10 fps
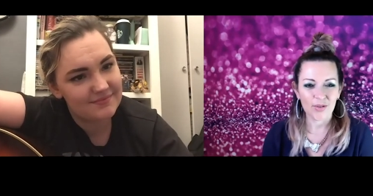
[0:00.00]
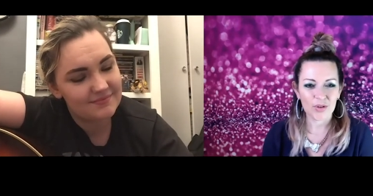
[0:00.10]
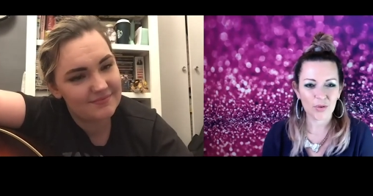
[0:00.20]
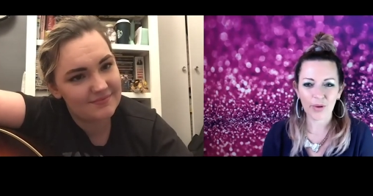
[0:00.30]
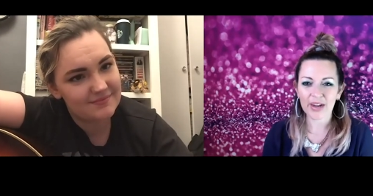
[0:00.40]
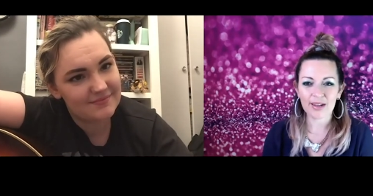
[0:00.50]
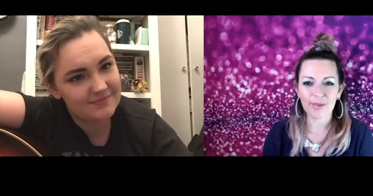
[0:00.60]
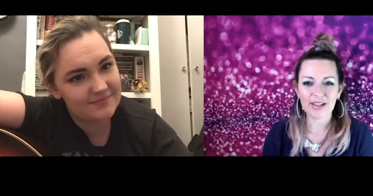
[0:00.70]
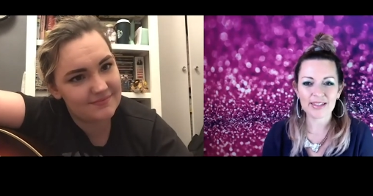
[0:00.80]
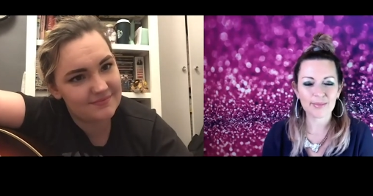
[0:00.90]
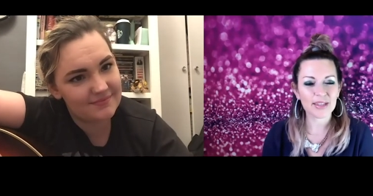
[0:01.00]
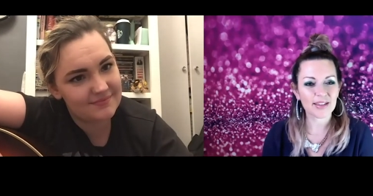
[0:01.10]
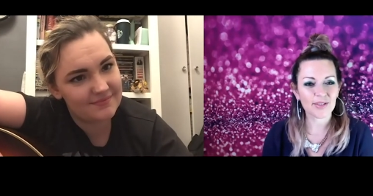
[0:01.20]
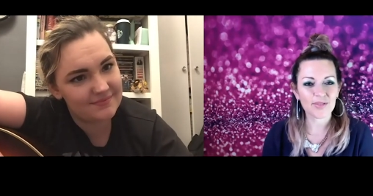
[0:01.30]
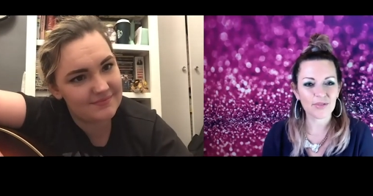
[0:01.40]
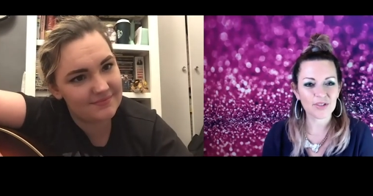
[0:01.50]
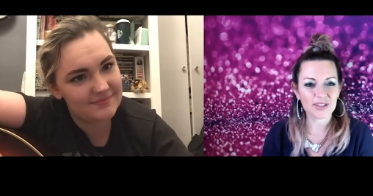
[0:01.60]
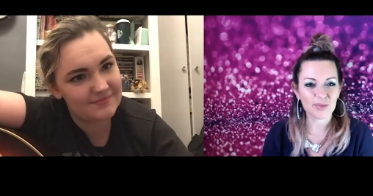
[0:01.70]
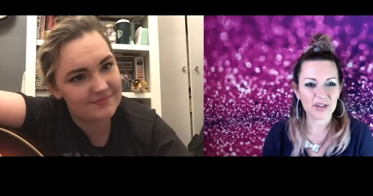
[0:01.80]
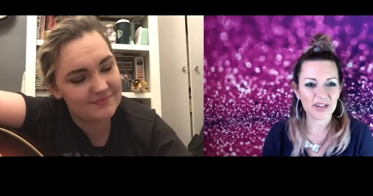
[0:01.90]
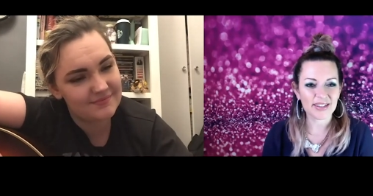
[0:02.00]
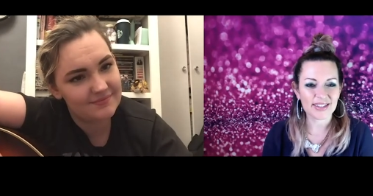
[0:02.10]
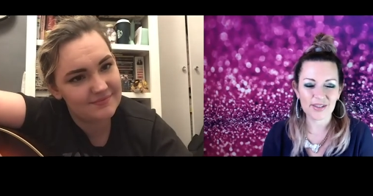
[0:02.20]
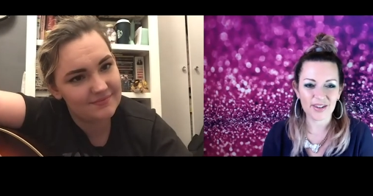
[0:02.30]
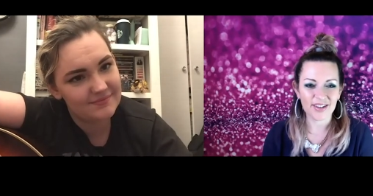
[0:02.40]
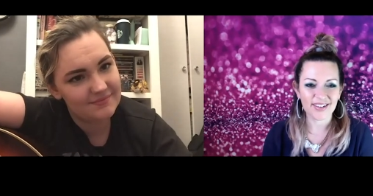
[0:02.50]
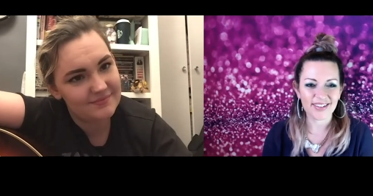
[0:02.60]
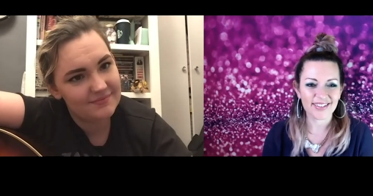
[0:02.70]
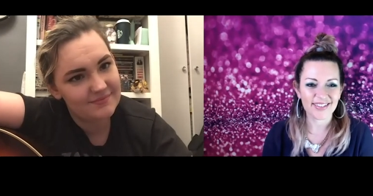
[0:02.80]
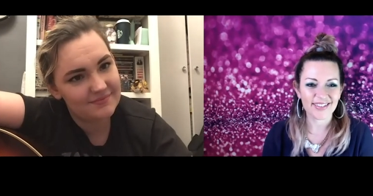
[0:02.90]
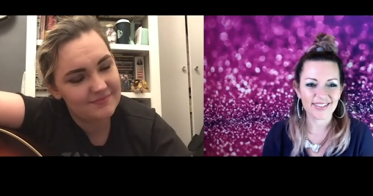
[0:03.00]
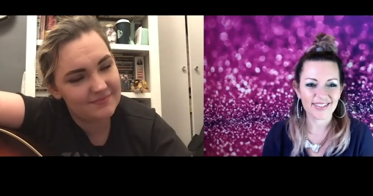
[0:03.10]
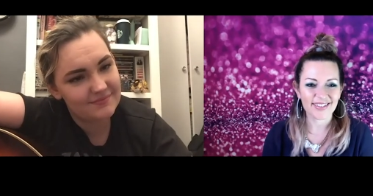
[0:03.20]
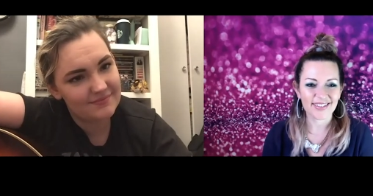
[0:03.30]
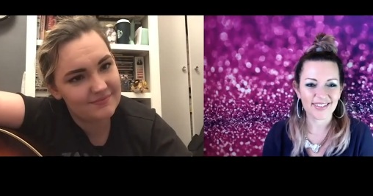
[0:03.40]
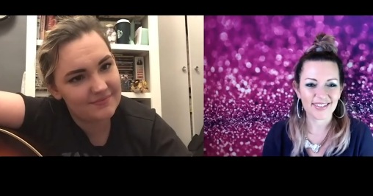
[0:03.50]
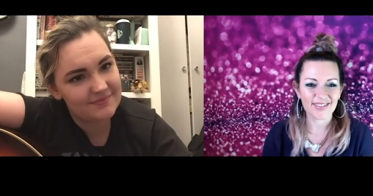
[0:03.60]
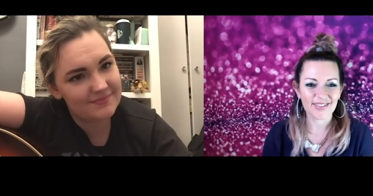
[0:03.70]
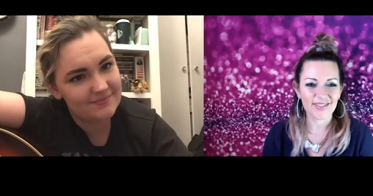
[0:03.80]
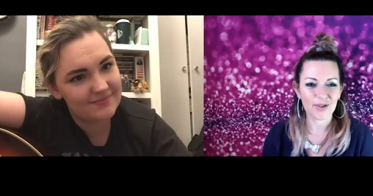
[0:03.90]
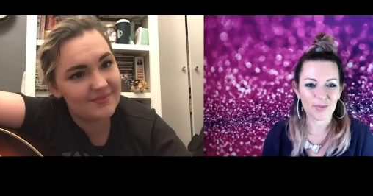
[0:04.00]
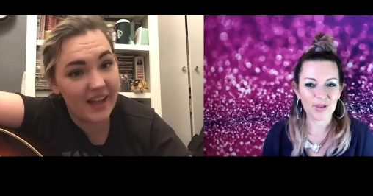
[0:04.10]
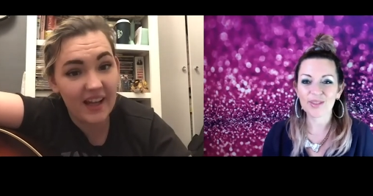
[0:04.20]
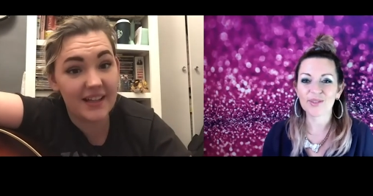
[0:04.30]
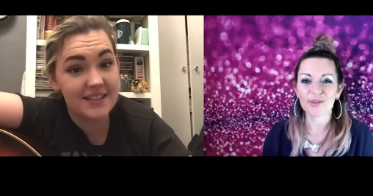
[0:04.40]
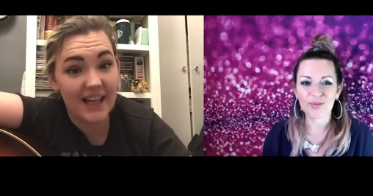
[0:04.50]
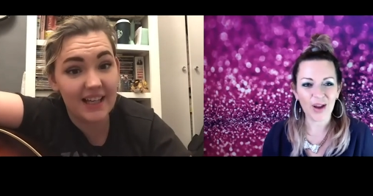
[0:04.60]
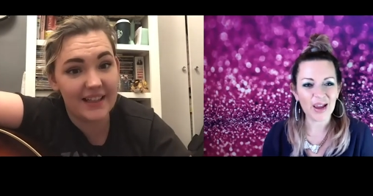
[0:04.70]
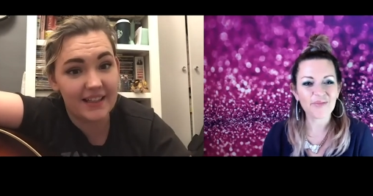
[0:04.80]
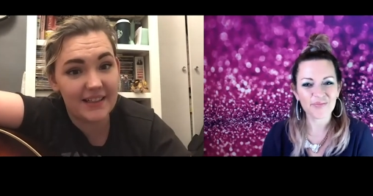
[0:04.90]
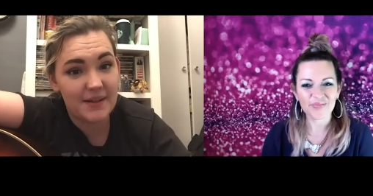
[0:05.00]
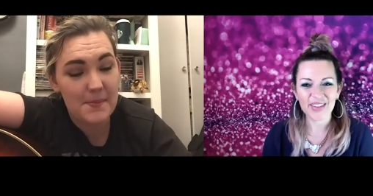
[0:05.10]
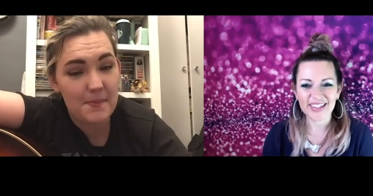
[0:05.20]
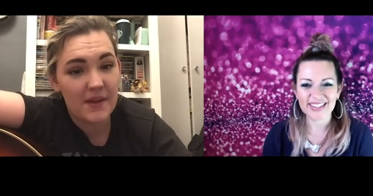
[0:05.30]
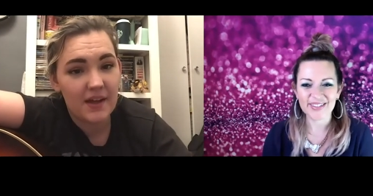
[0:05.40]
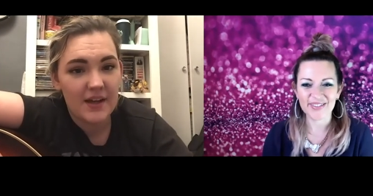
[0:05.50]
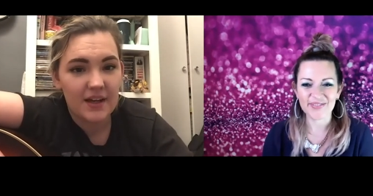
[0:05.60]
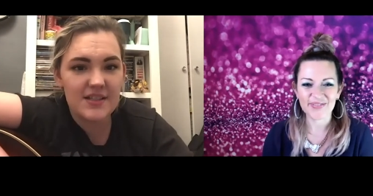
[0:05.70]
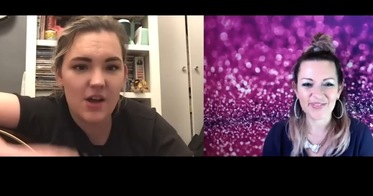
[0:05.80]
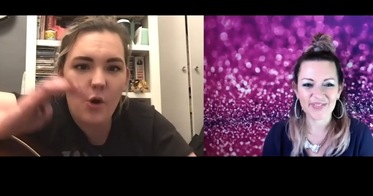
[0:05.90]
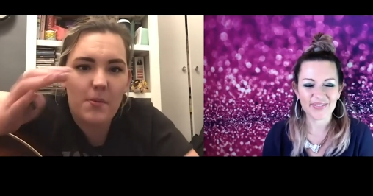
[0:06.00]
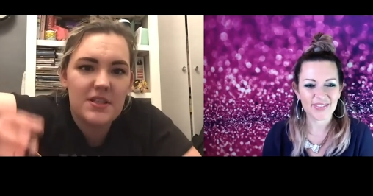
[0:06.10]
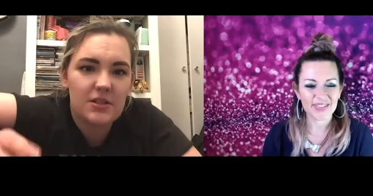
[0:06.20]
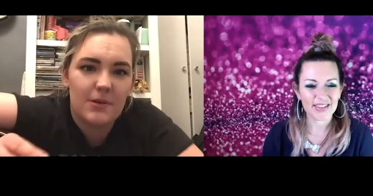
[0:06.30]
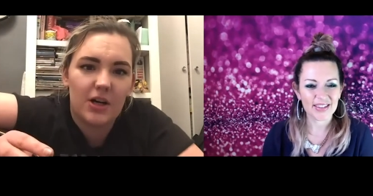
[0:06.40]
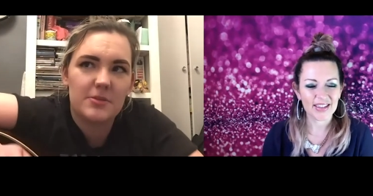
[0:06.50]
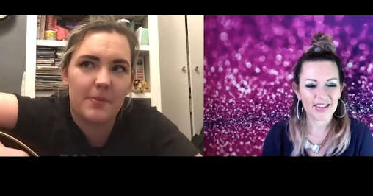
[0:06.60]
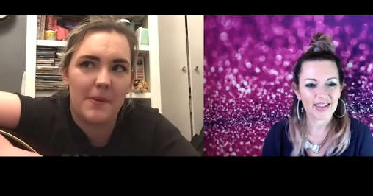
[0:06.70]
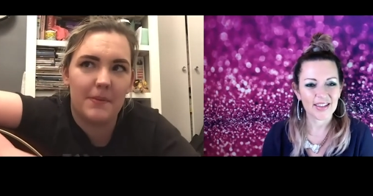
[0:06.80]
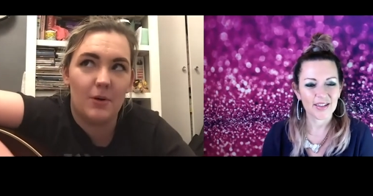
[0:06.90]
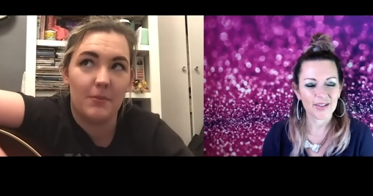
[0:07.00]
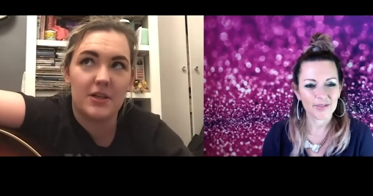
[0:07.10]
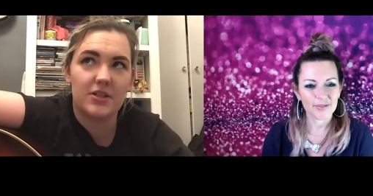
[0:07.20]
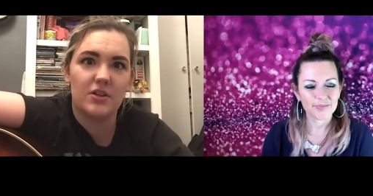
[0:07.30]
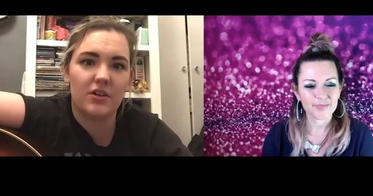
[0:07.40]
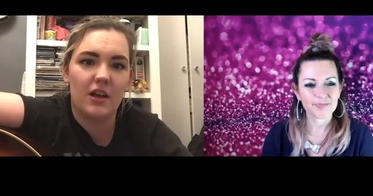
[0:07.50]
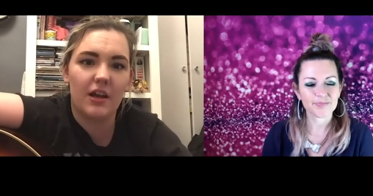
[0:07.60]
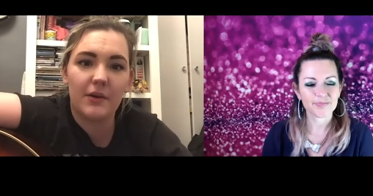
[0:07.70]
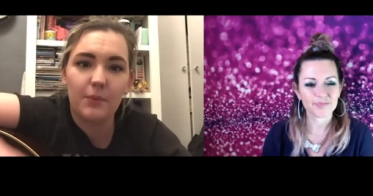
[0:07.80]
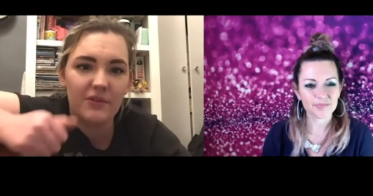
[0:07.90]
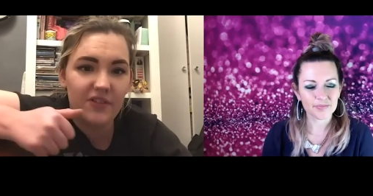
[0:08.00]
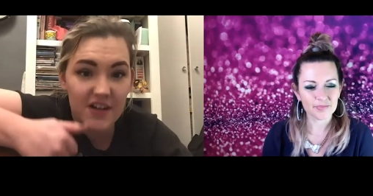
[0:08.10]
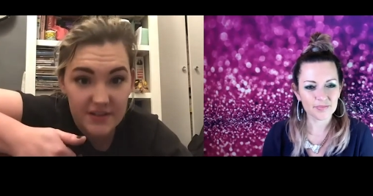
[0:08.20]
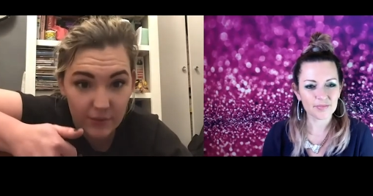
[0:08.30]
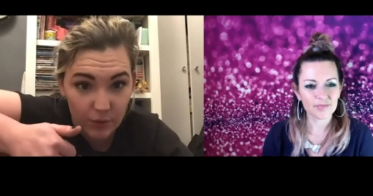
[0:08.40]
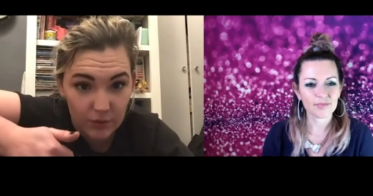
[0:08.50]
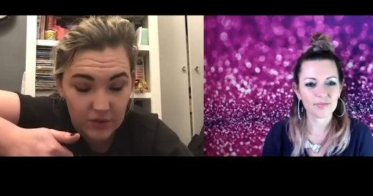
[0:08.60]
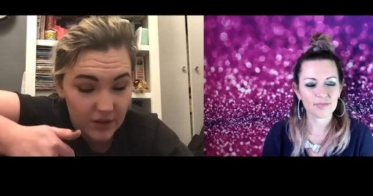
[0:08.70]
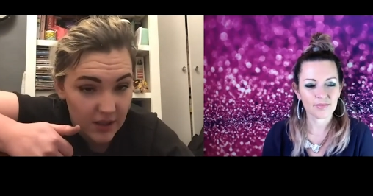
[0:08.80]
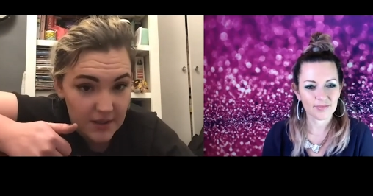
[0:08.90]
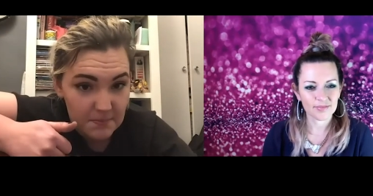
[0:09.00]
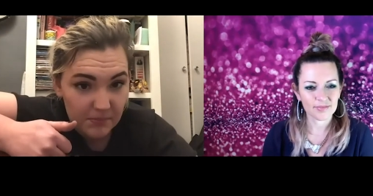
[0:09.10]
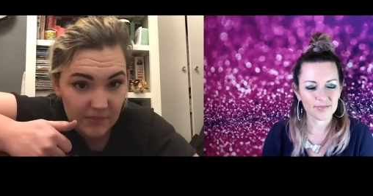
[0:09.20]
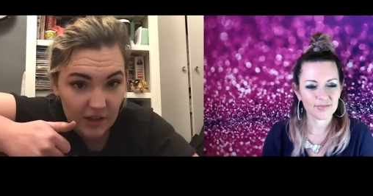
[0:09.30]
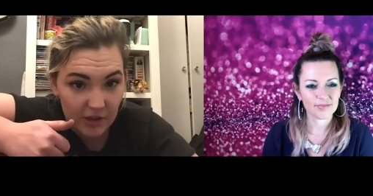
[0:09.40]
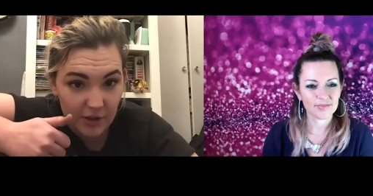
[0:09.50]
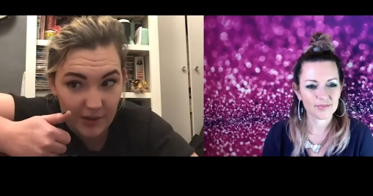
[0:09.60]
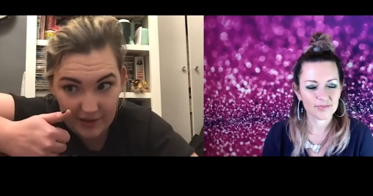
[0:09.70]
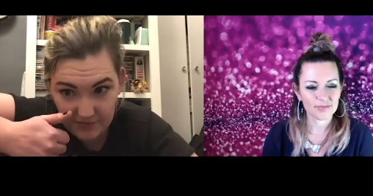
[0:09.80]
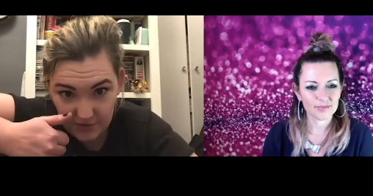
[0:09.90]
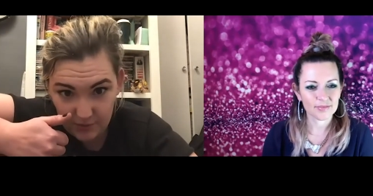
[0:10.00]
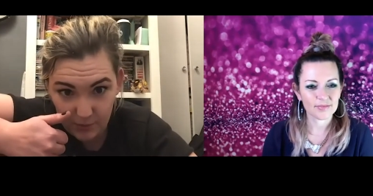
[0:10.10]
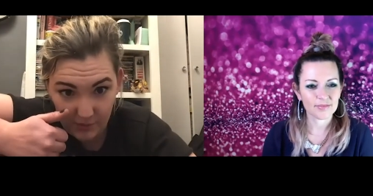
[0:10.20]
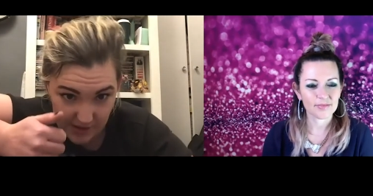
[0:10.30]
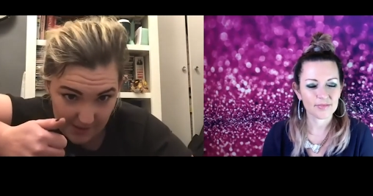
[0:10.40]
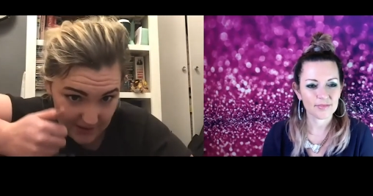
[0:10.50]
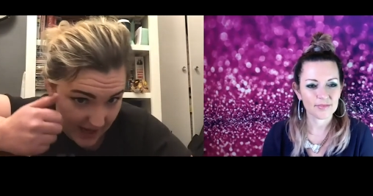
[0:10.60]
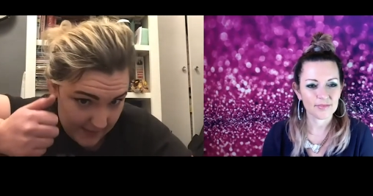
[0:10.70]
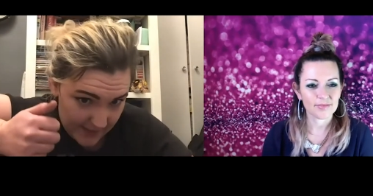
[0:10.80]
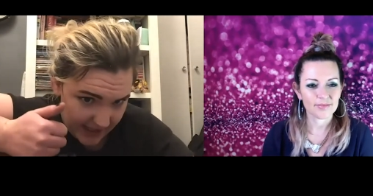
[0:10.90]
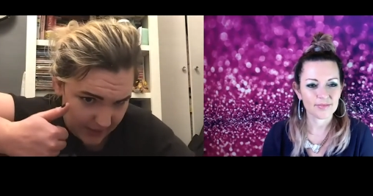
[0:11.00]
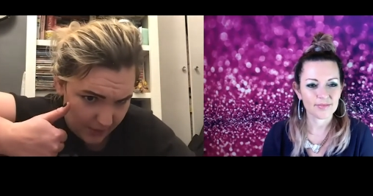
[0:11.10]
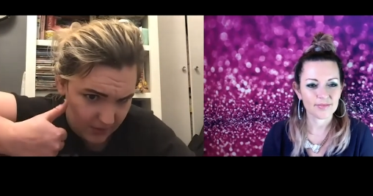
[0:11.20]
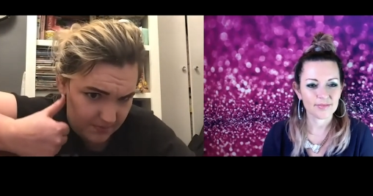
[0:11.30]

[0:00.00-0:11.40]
Speaker 1: when you're writing about something that you've never experienced or or been. Yeah, exactly.
Speaker 2: Because it opens your mind up a bit more because you're not like, well, first of all, I don't have to worry about naming anyone